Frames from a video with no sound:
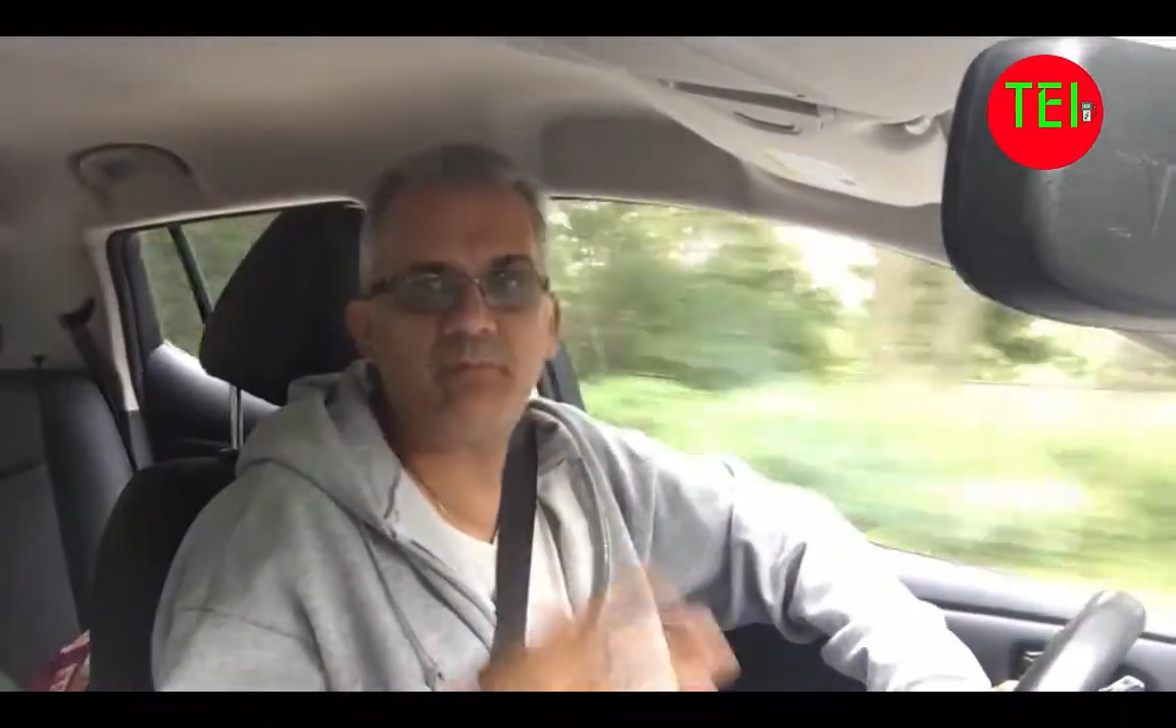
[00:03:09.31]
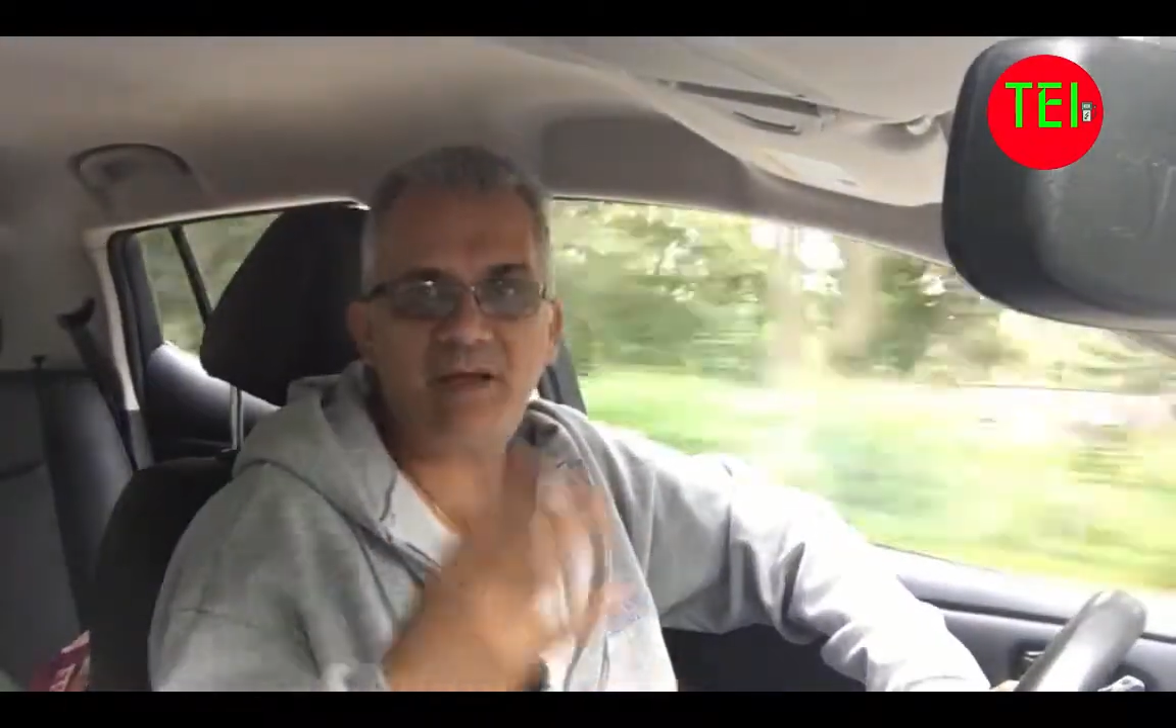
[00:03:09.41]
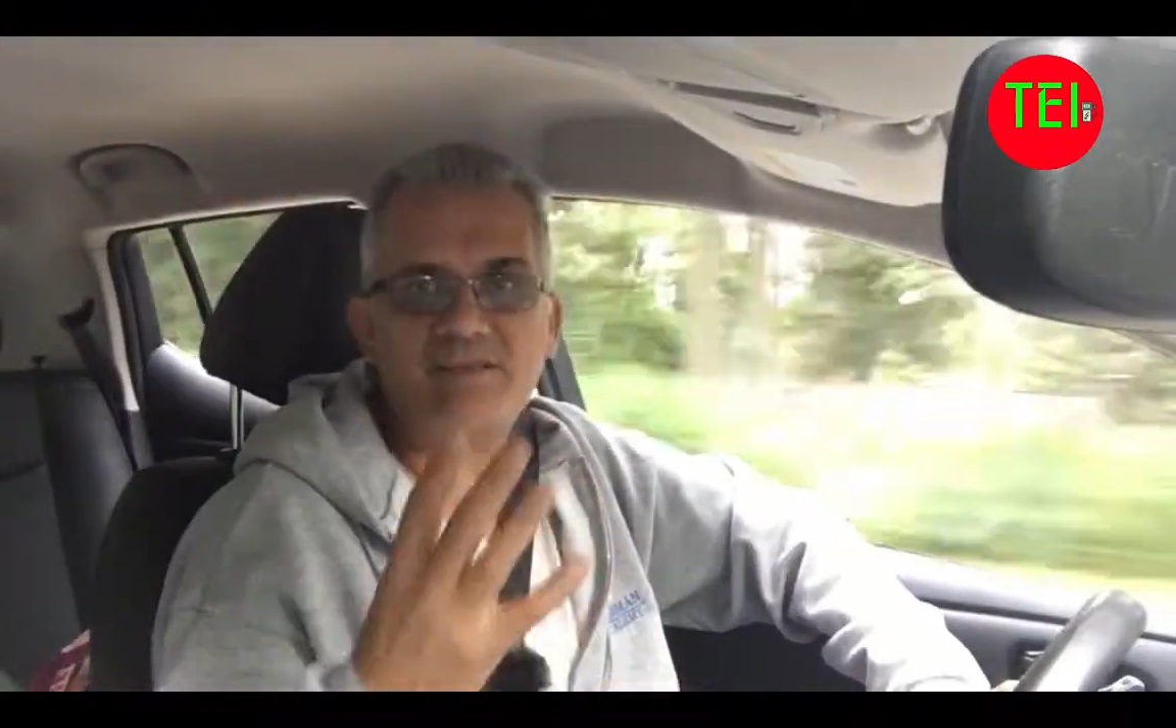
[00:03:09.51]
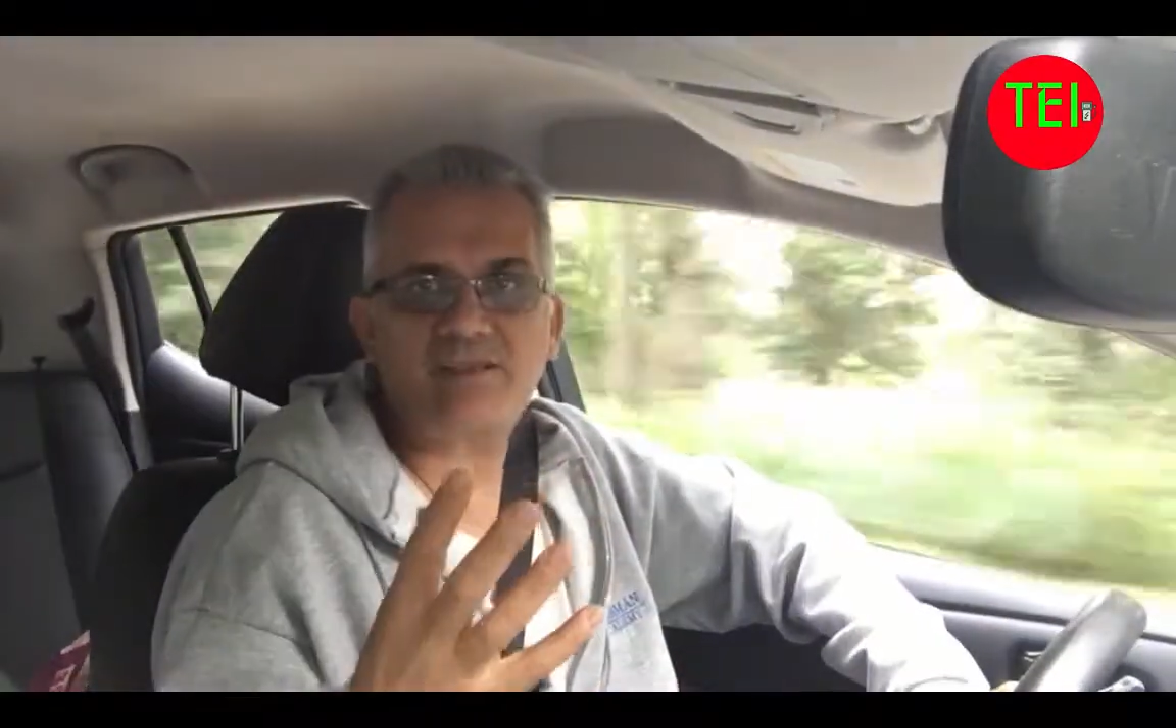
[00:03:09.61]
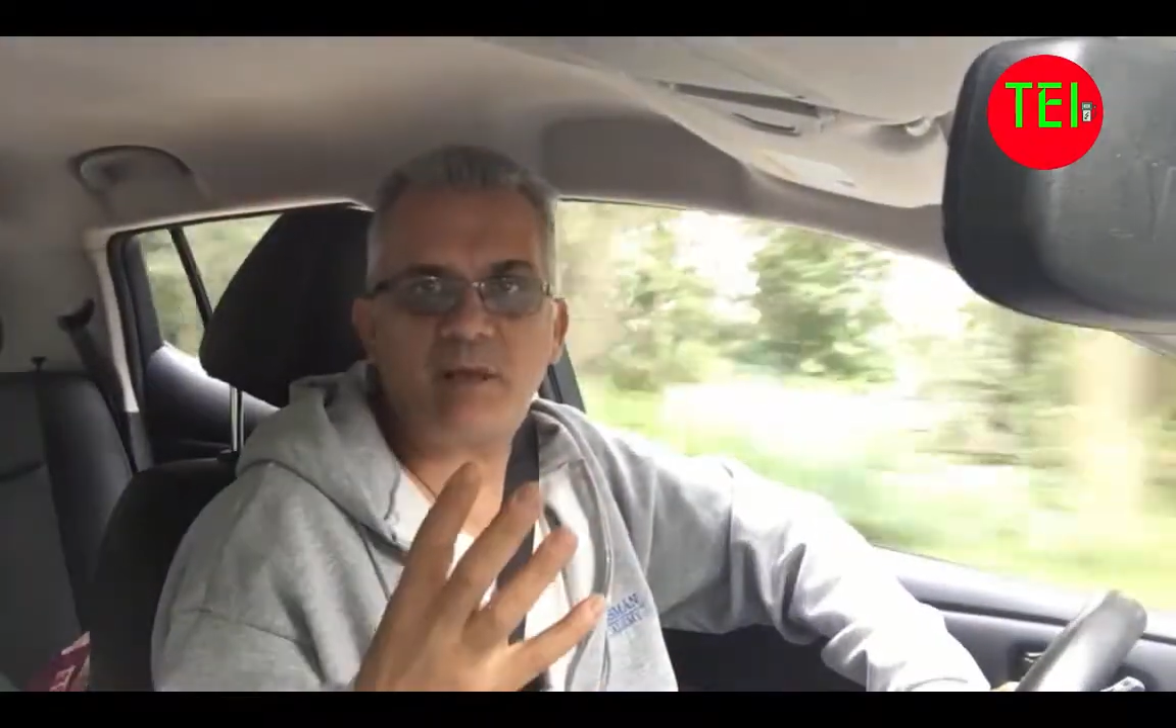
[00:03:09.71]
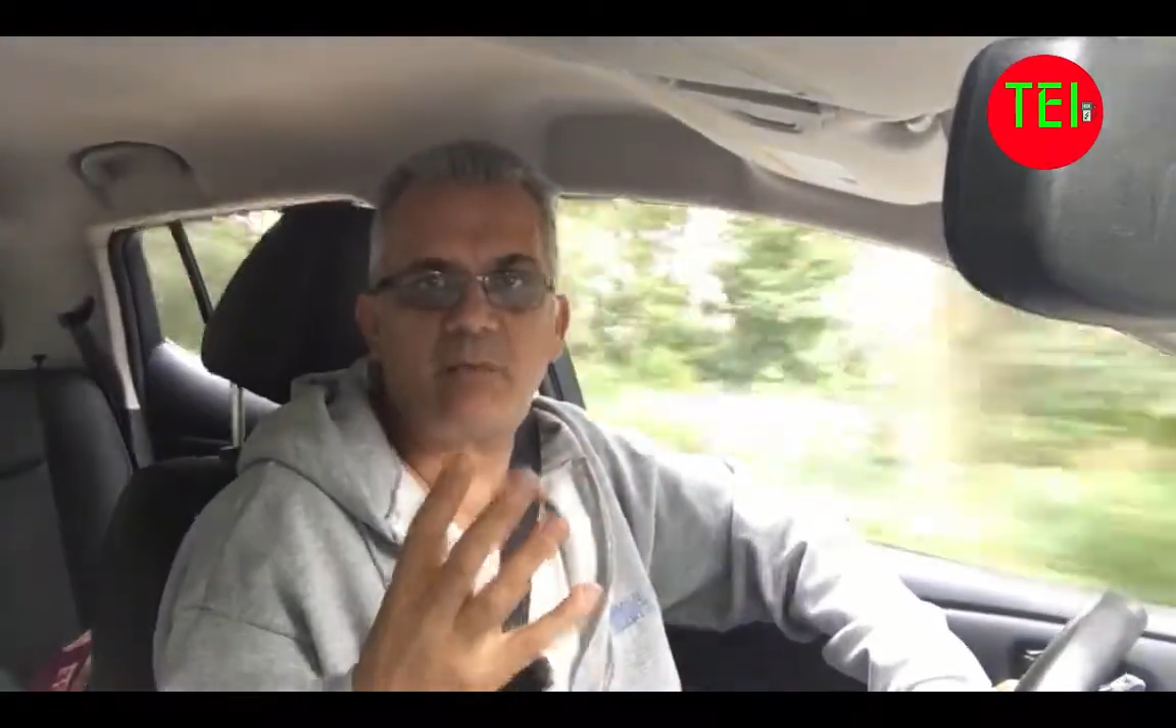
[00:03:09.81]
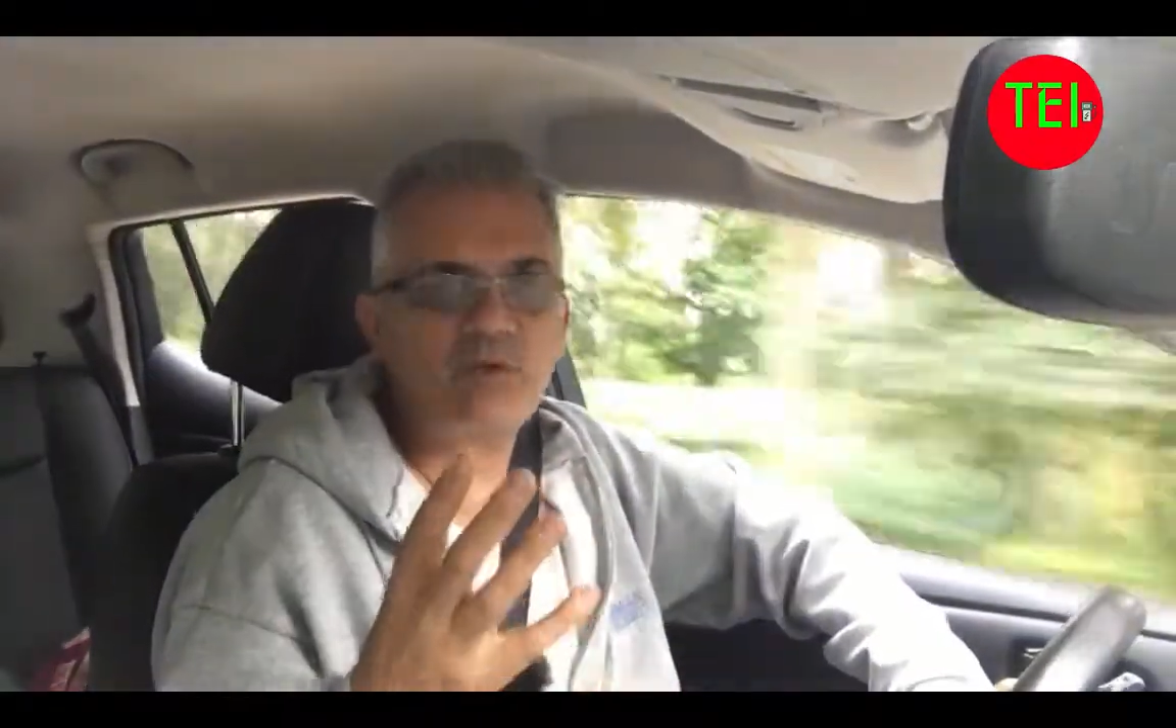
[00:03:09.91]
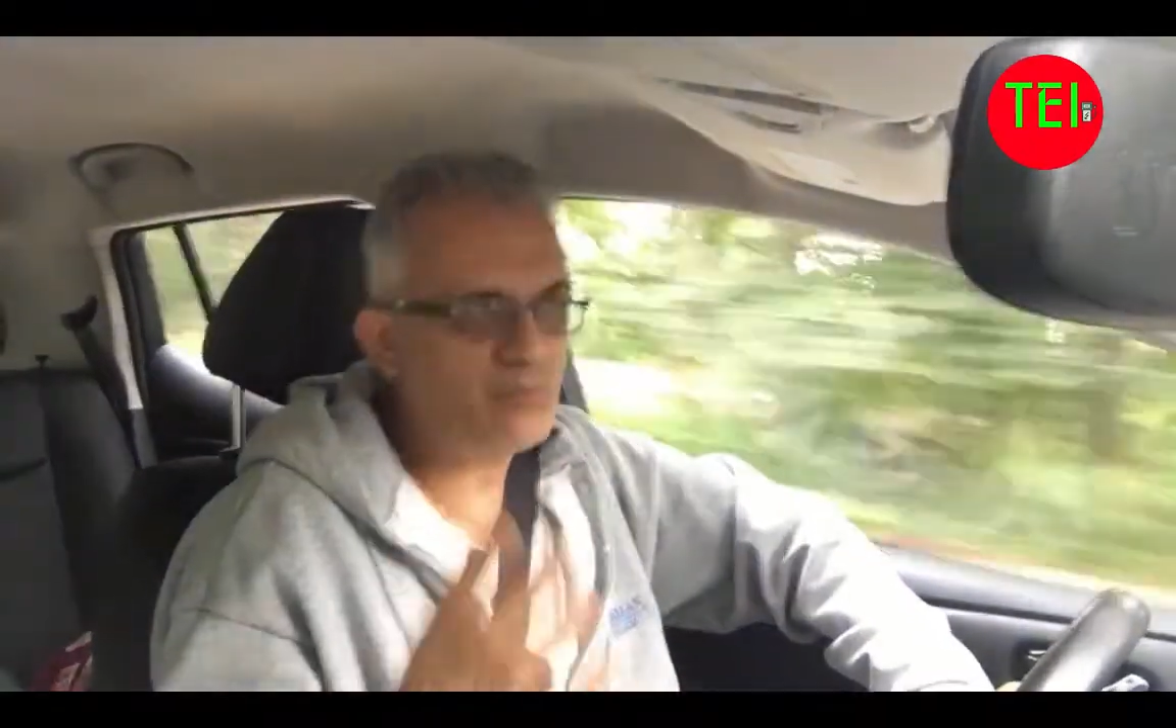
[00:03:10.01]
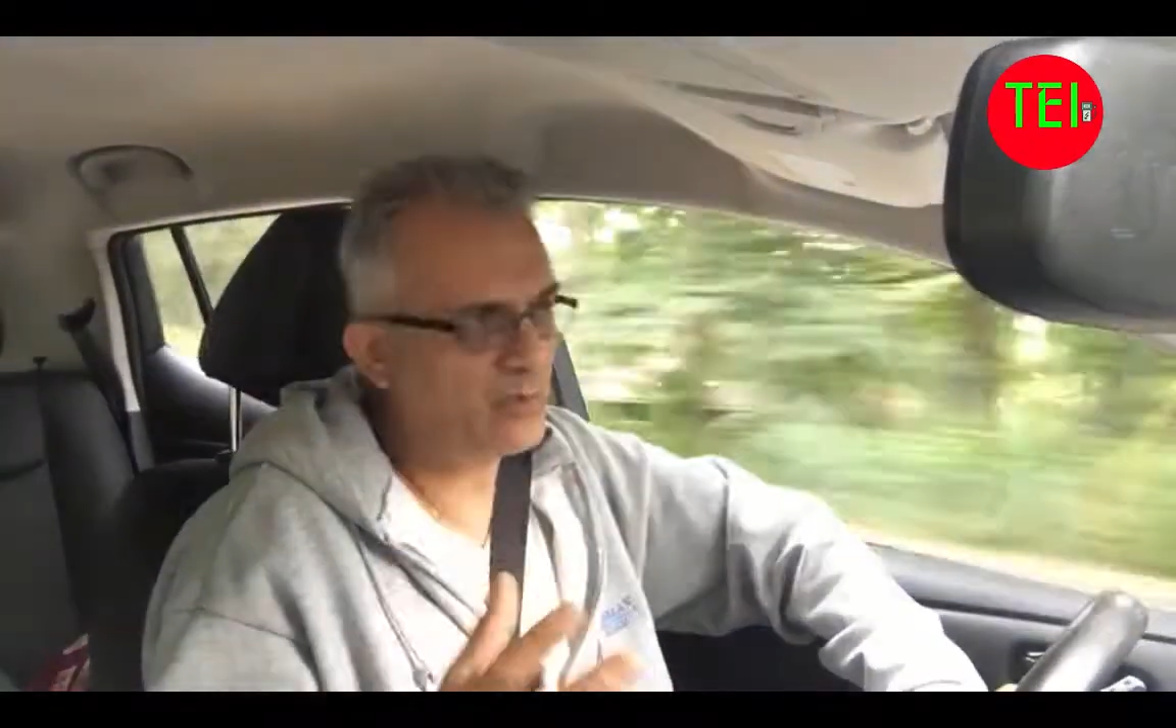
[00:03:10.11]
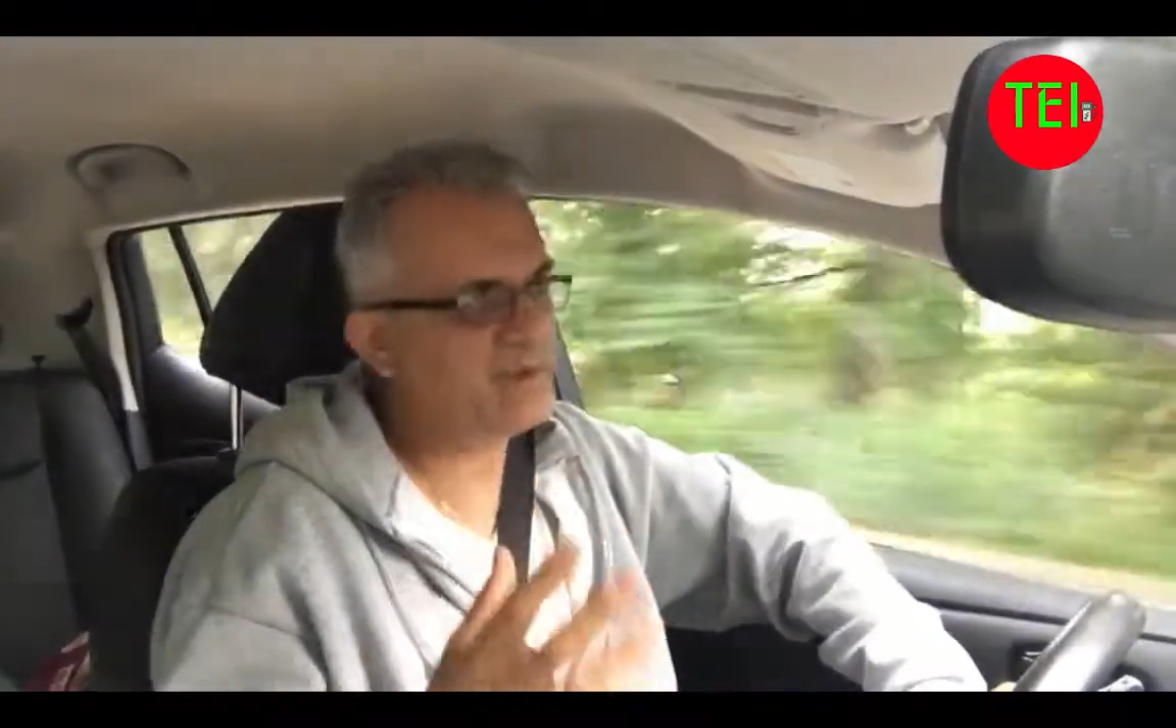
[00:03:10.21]
mass
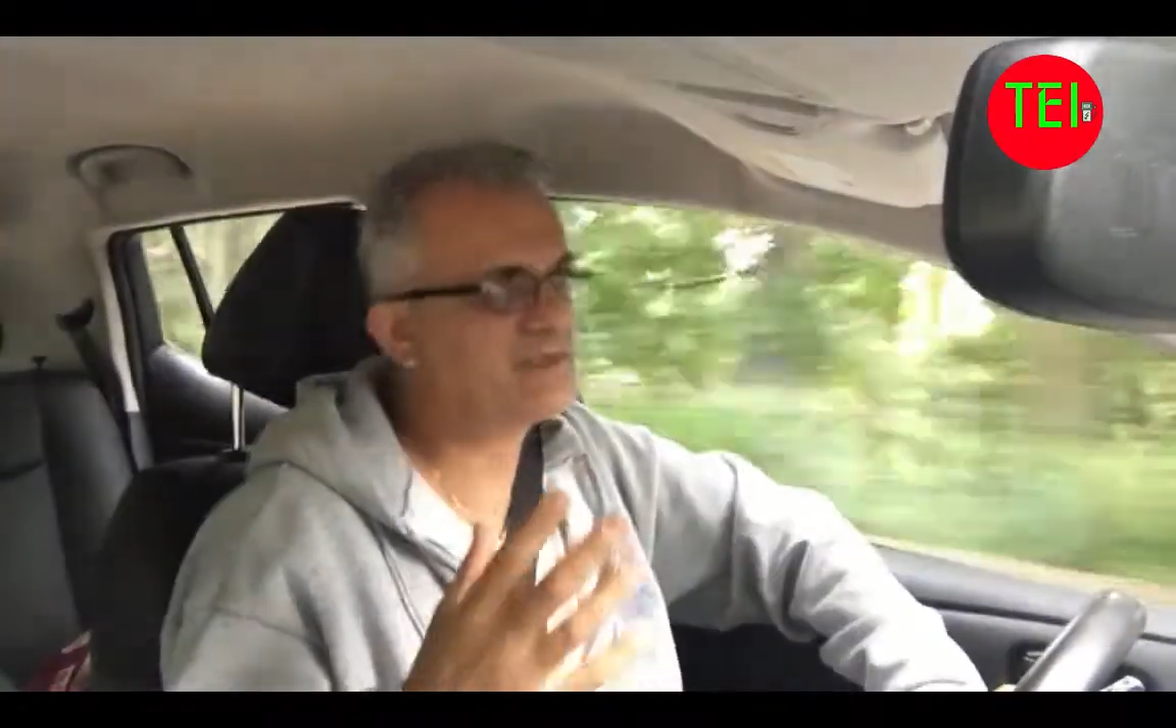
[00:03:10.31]
numbers will be